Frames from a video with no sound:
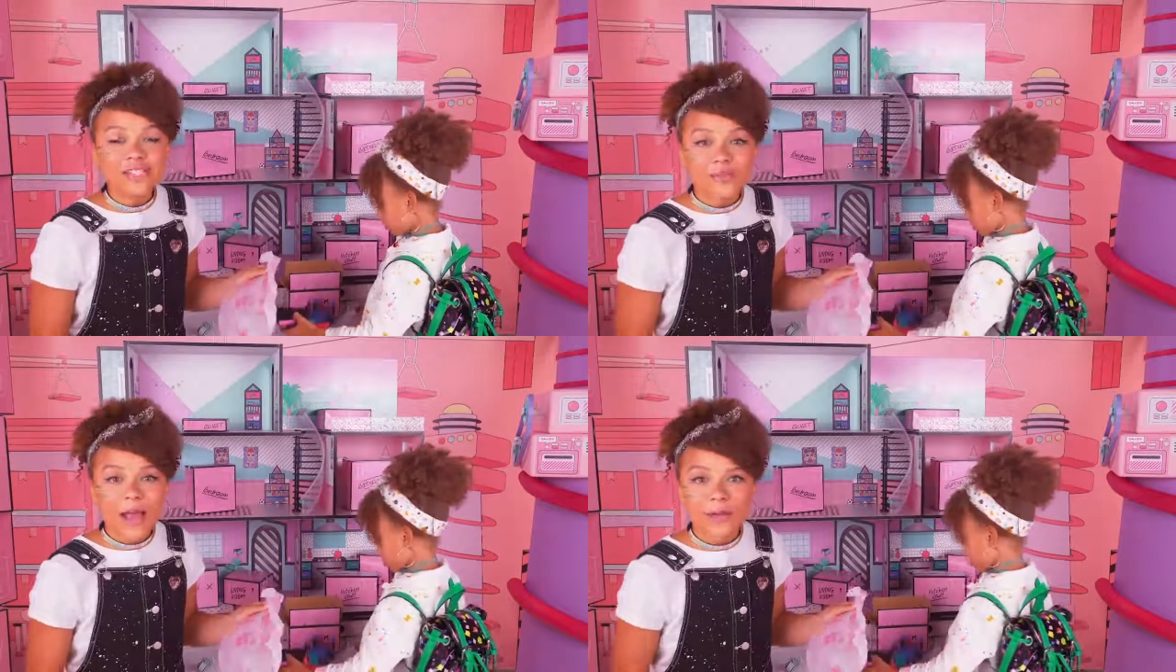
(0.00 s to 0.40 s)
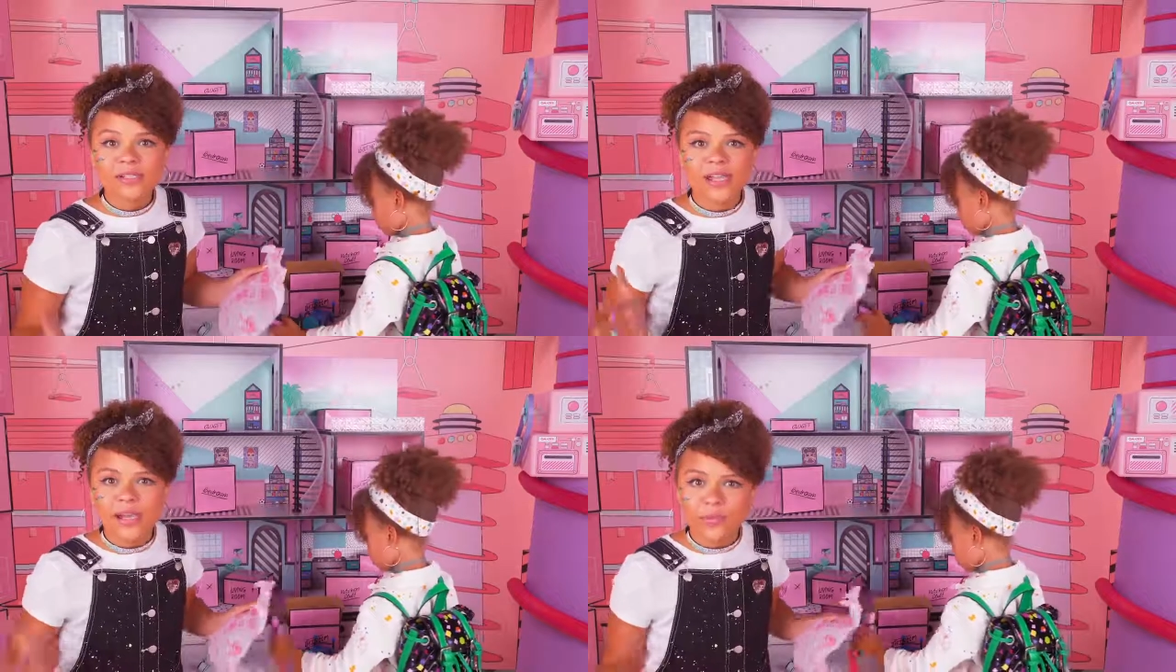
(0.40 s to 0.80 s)
is
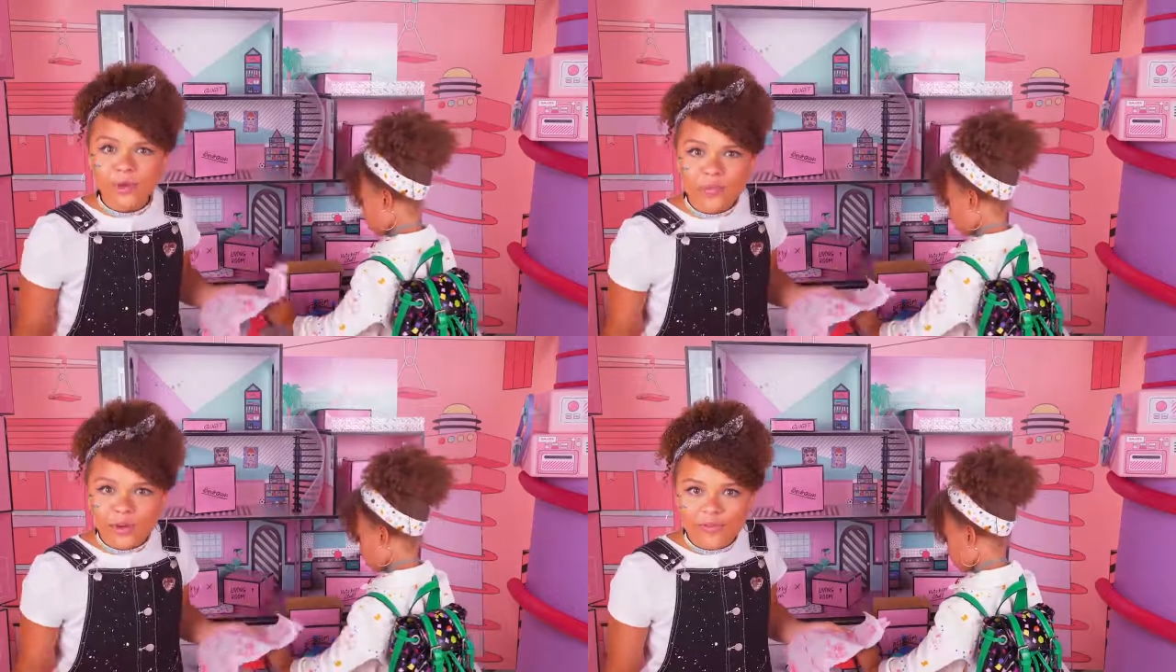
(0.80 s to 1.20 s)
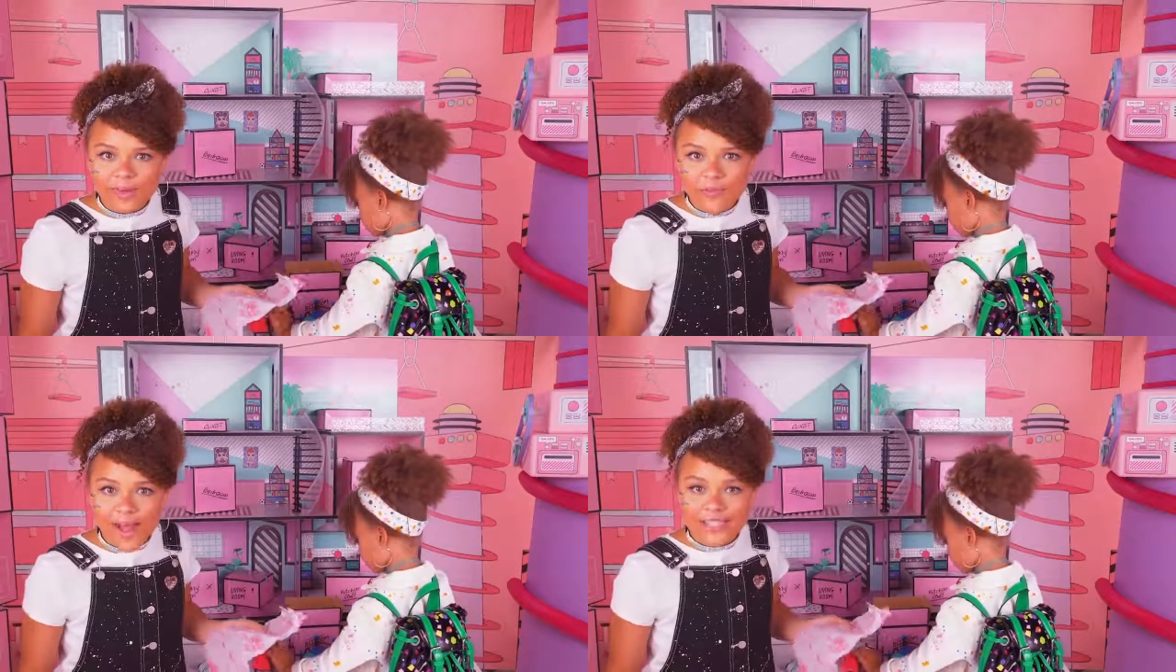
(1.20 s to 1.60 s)
wrapped like real
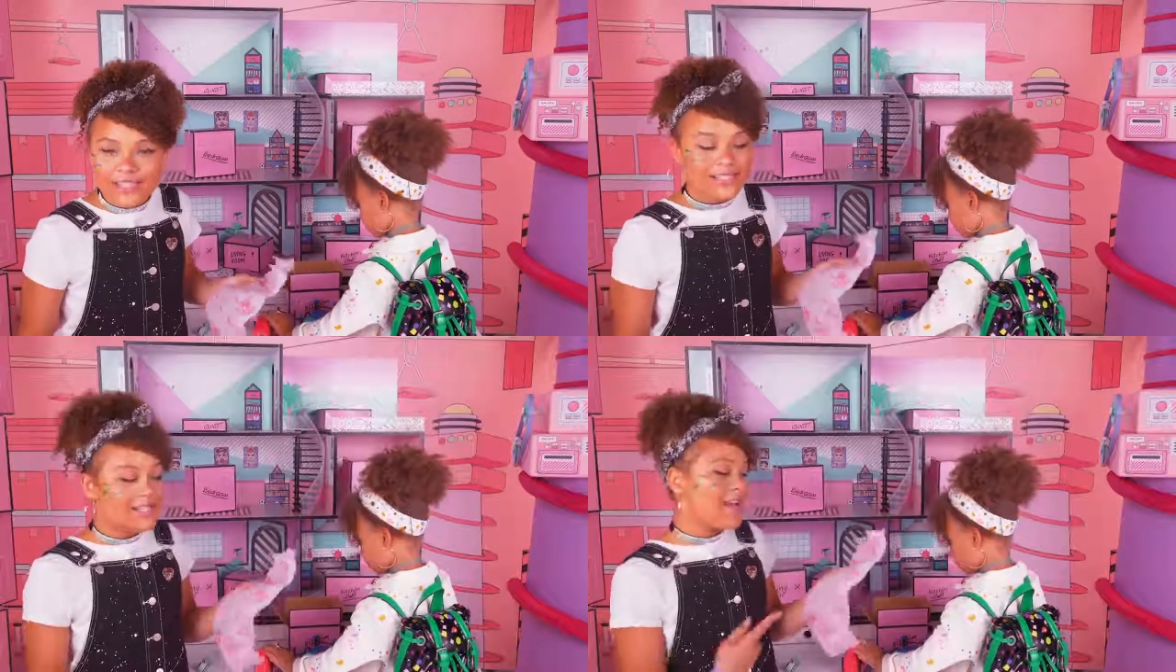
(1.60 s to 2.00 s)
moving boxes